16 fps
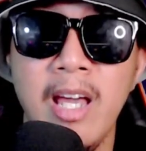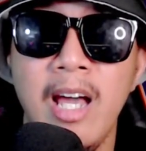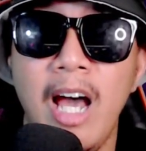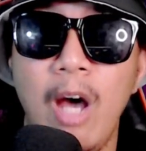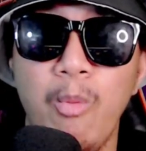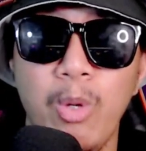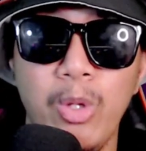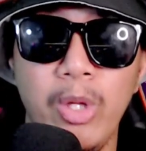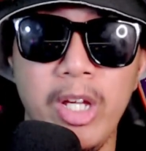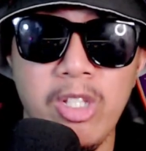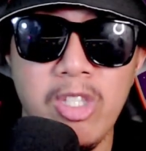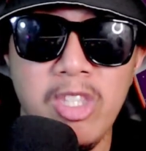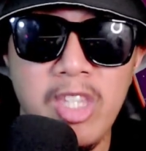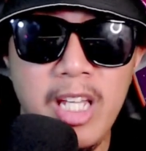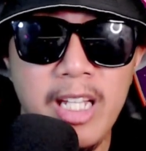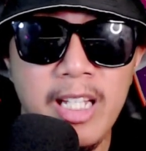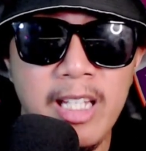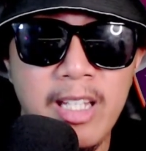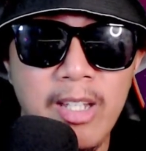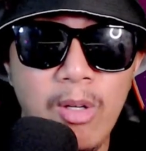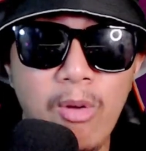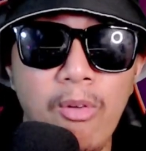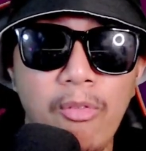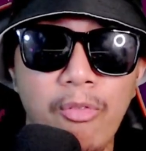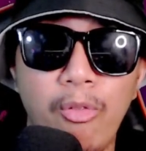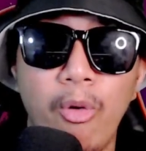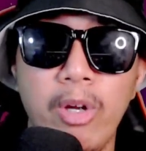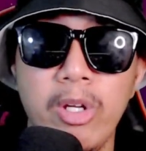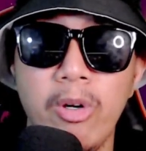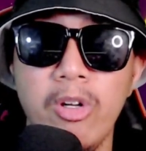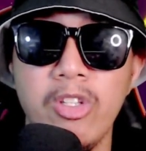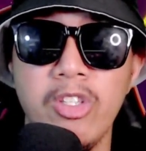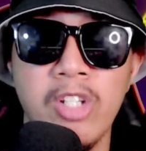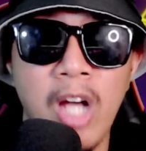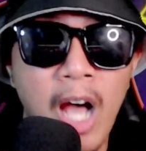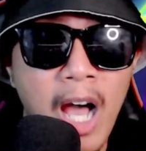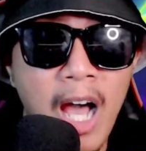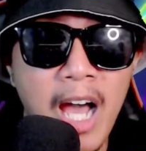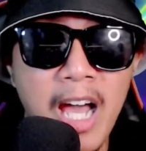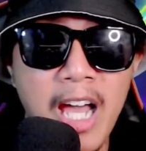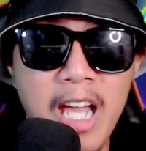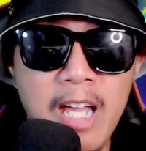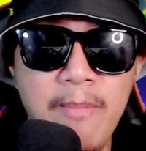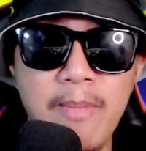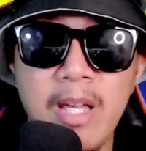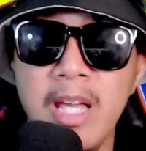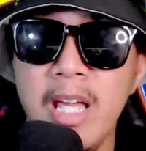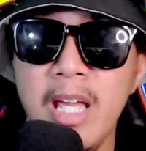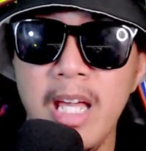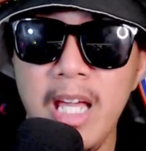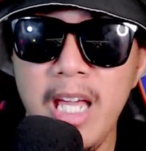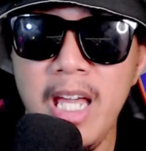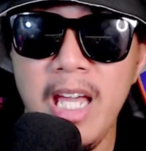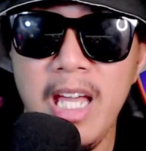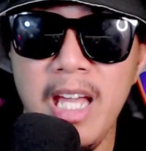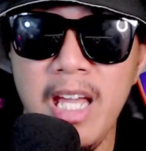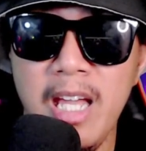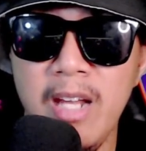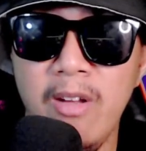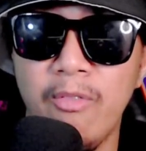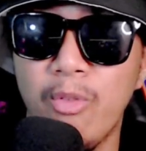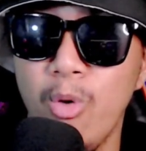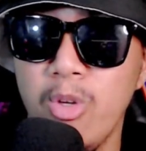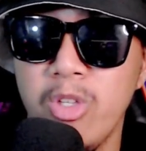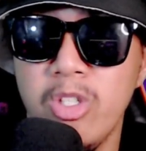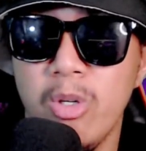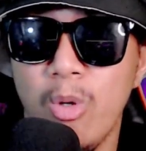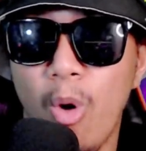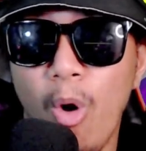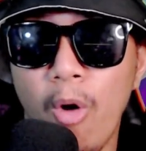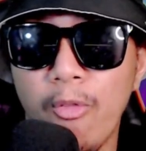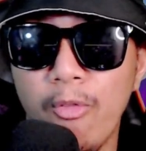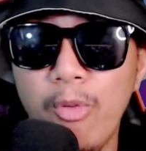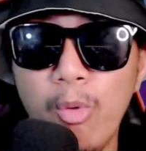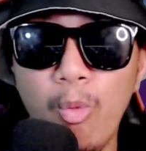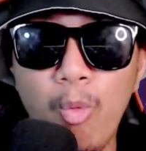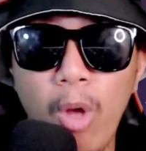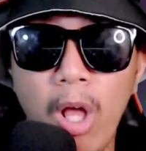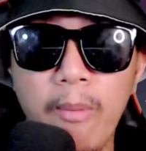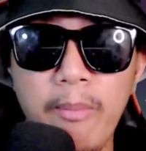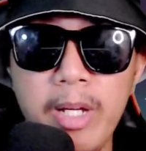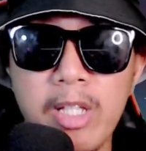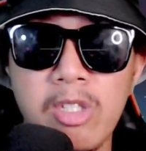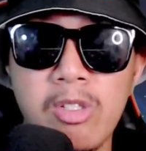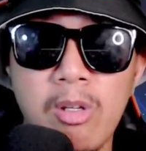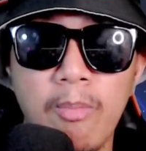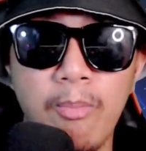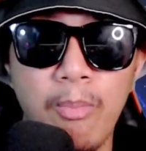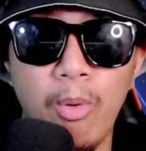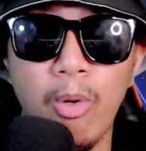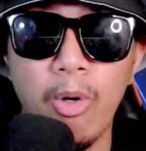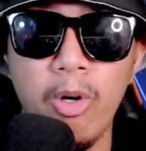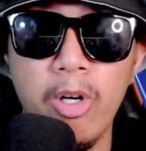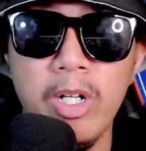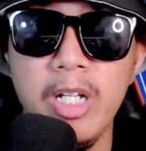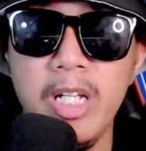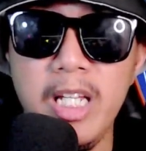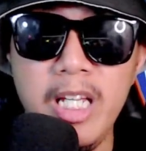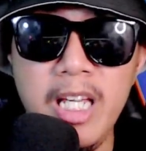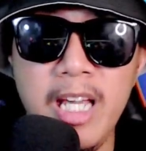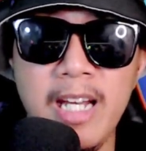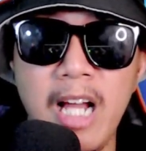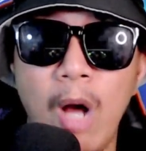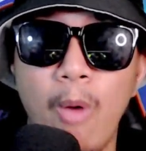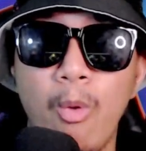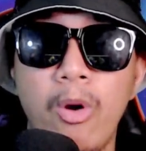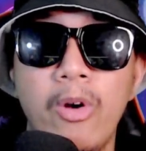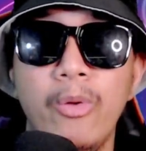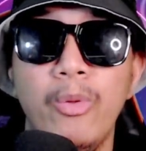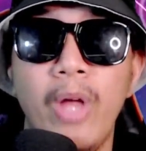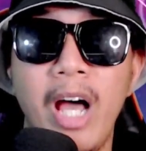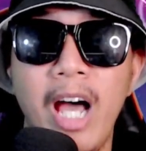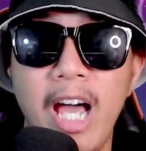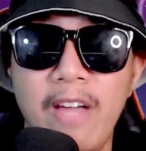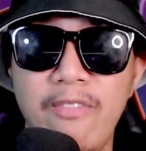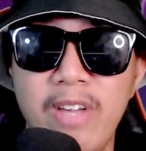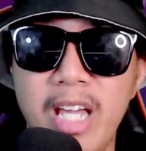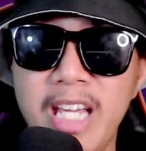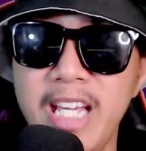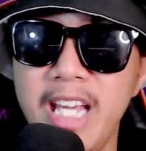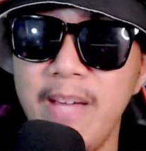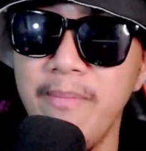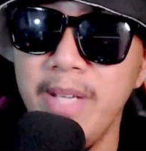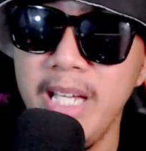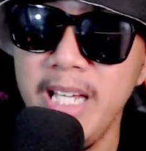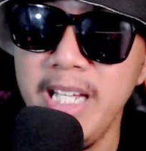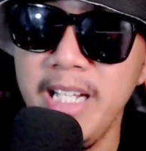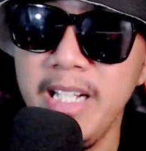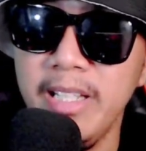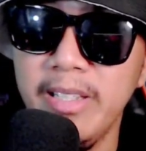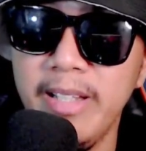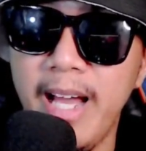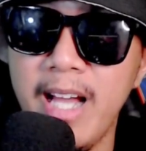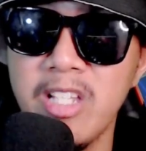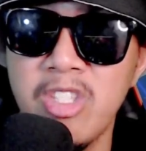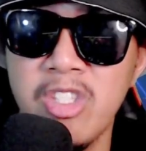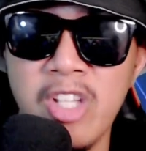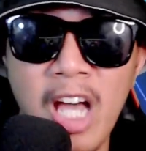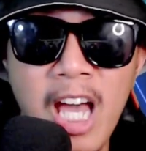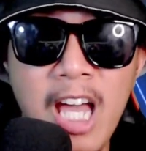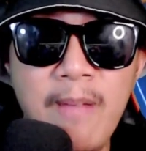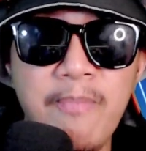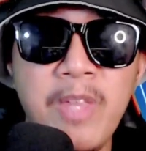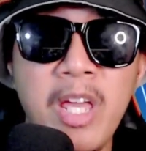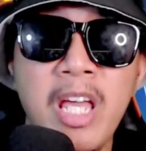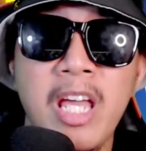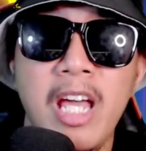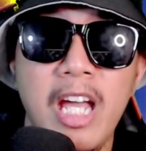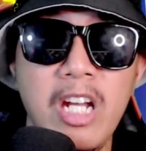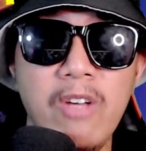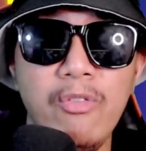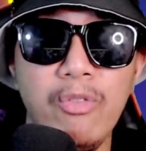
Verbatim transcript: I would like to thank you for your time and of course your overwhelming support in our live AMA last time. And of